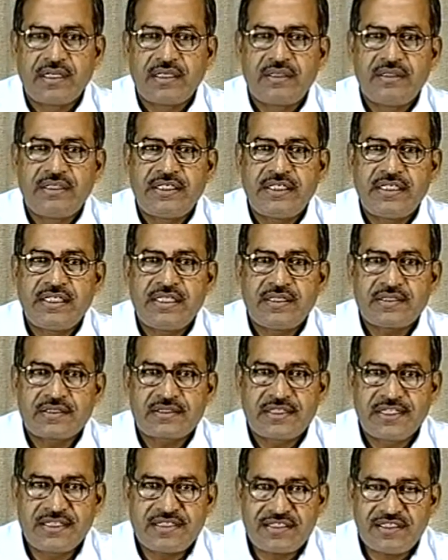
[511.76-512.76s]
the
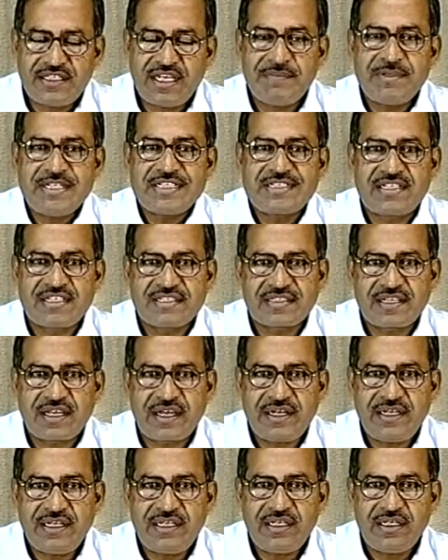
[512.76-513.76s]
system is
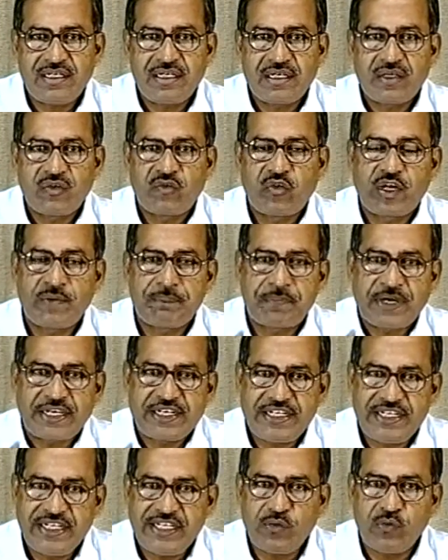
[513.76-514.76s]
designed for a
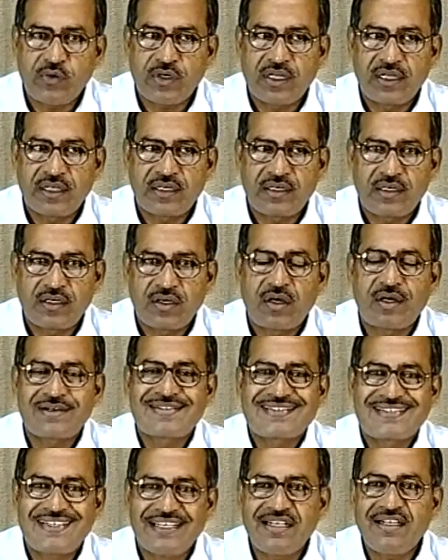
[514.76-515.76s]
particular or
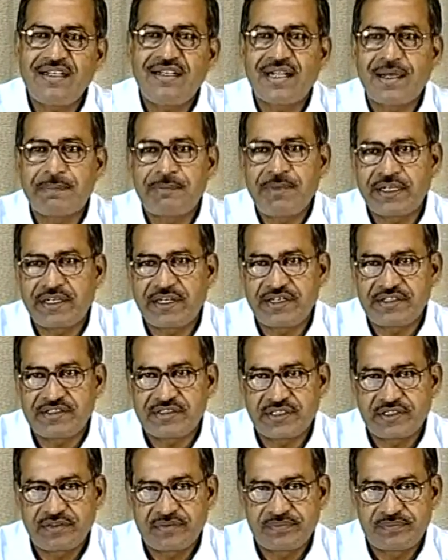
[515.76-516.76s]
single application.
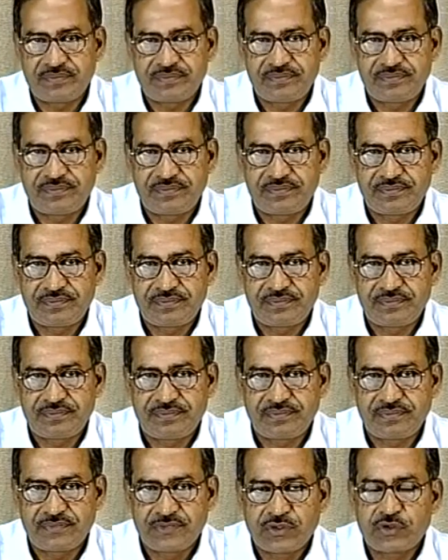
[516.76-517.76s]

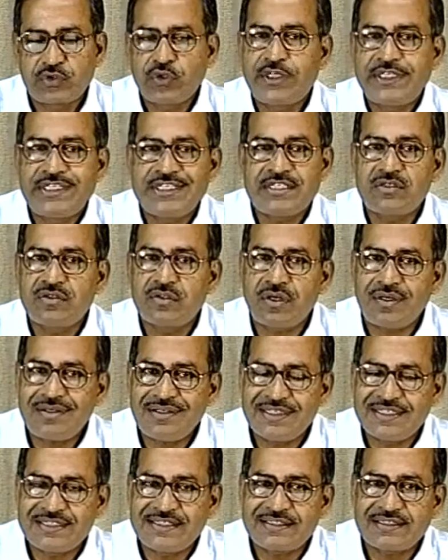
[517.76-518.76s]
So it is not
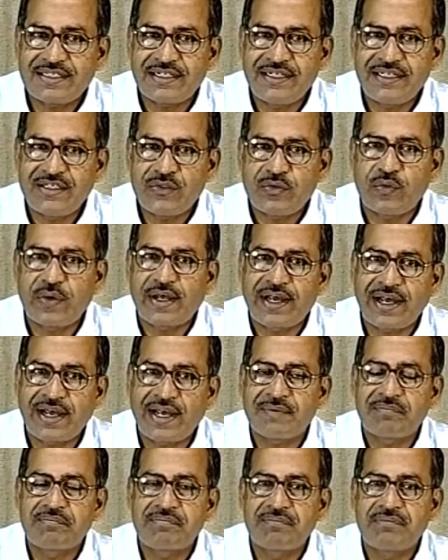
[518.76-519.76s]
necessary to have
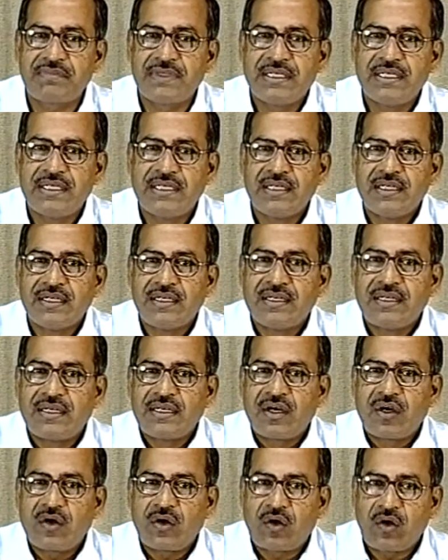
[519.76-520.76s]

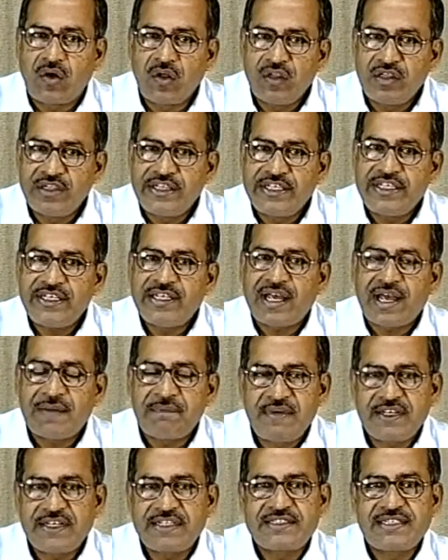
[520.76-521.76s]
all the
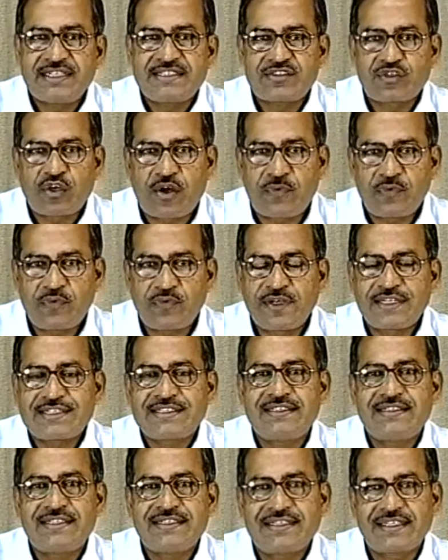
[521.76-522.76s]
application softwares
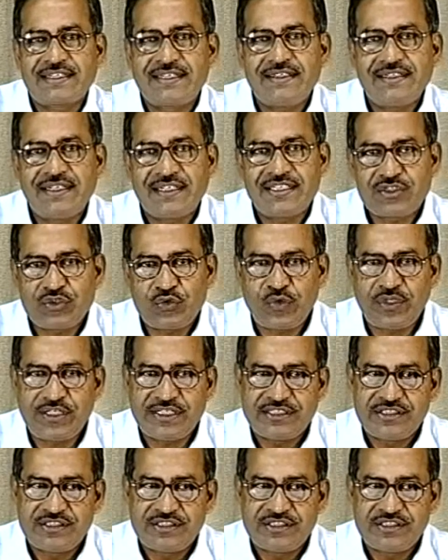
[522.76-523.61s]
in the secondary storage.